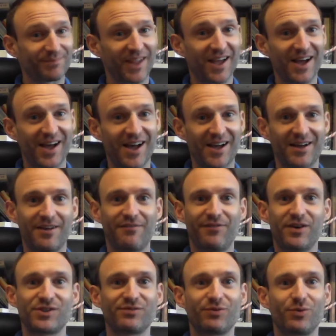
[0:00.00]

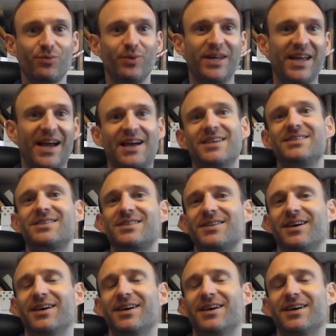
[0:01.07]
First of all, we had,